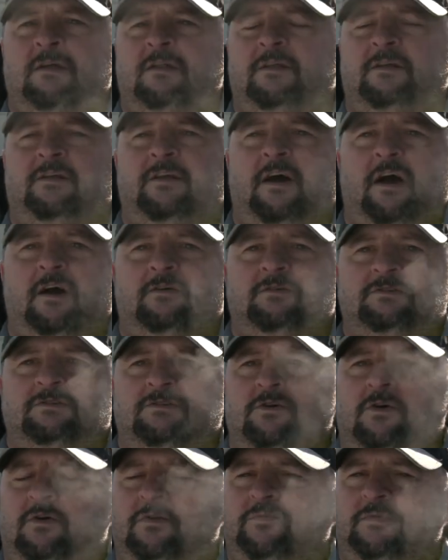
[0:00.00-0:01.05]
the dog was a
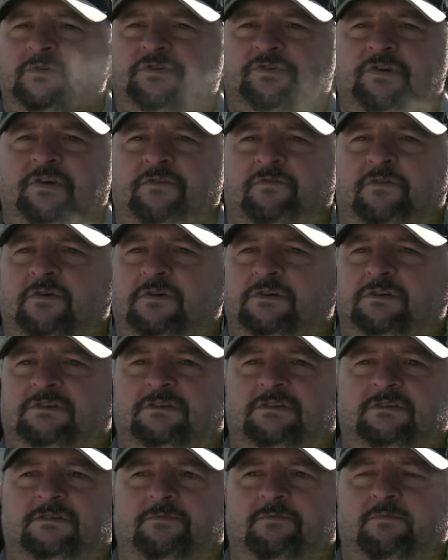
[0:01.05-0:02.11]
golden retriever,
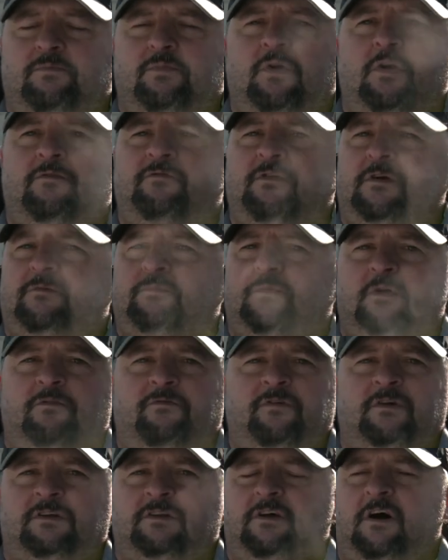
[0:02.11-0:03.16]
just perfect, perfect